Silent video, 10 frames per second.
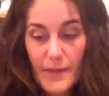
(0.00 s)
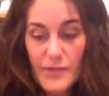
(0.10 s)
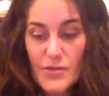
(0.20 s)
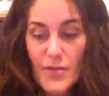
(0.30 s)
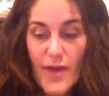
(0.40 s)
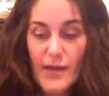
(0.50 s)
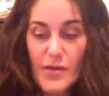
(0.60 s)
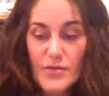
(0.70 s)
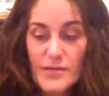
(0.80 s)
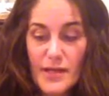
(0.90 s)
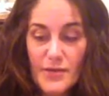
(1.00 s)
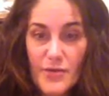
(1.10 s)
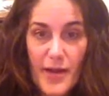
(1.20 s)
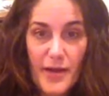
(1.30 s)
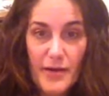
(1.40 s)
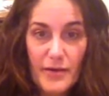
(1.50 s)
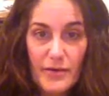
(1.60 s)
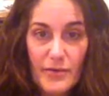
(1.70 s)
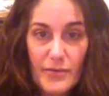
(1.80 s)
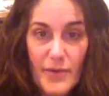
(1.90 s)
So that goes under there,
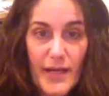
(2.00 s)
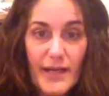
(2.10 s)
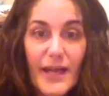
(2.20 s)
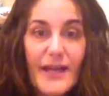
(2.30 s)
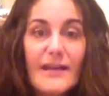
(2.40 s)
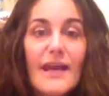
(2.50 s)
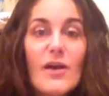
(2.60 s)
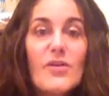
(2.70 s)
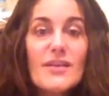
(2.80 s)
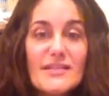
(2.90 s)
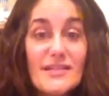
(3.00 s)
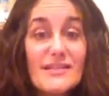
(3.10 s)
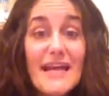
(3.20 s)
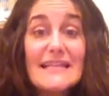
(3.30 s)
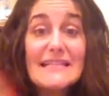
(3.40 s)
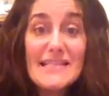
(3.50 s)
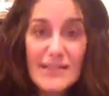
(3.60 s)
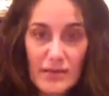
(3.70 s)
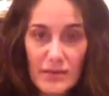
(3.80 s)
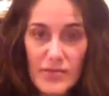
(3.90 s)
right? Now, this is
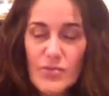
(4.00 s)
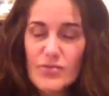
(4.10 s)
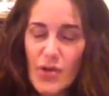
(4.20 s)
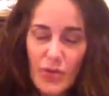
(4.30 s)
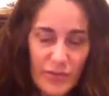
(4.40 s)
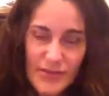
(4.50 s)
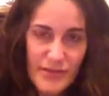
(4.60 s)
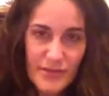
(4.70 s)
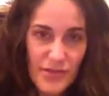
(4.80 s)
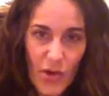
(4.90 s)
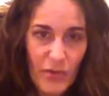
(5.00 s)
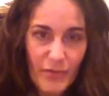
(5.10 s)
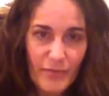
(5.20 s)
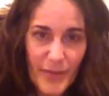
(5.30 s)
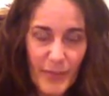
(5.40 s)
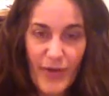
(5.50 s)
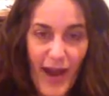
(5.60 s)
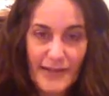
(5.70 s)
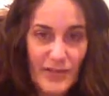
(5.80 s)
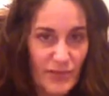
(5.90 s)
ideal. So don't be
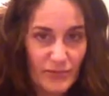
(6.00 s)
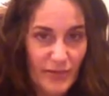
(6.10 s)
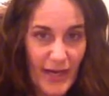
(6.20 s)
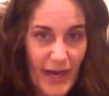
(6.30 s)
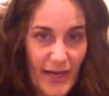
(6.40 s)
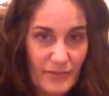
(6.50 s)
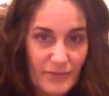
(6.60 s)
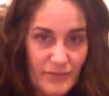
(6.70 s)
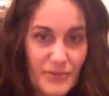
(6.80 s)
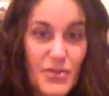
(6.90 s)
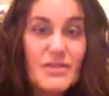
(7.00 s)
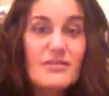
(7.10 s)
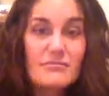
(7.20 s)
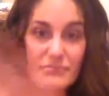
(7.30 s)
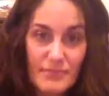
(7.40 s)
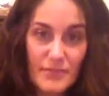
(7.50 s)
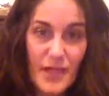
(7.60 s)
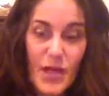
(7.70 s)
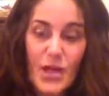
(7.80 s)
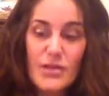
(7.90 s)
practical right now.
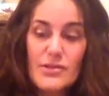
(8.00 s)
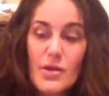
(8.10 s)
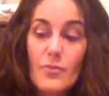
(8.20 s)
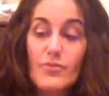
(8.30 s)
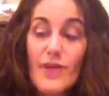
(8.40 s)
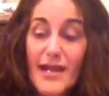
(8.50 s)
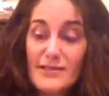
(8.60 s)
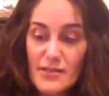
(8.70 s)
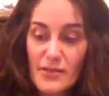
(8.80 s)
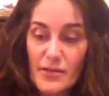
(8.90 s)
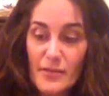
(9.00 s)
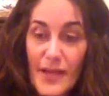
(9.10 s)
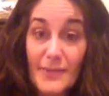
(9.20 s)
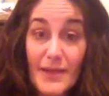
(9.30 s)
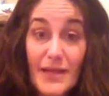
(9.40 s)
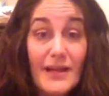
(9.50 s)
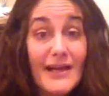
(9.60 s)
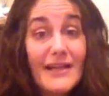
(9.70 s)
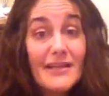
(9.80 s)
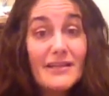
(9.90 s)
So practical might mean I
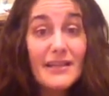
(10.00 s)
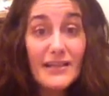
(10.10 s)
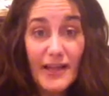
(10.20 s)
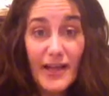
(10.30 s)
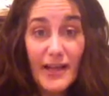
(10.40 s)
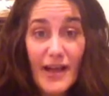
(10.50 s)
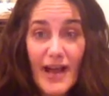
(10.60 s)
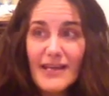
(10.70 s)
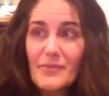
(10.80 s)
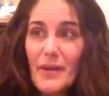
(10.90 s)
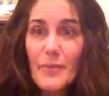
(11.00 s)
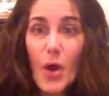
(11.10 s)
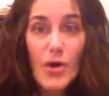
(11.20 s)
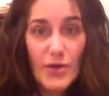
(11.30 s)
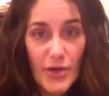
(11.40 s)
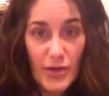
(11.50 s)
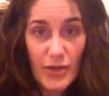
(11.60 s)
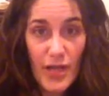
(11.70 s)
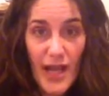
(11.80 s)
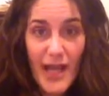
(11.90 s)
need a cleaning lady. I need my
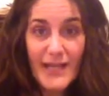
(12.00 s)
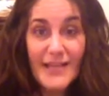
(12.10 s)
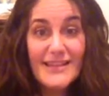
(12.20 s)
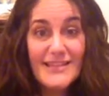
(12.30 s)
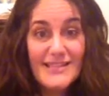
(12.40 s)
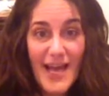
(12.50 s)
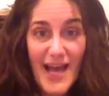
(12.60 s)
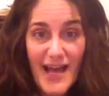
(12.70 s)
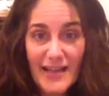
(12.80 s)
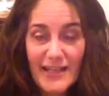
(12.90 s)
partner. I need the dad.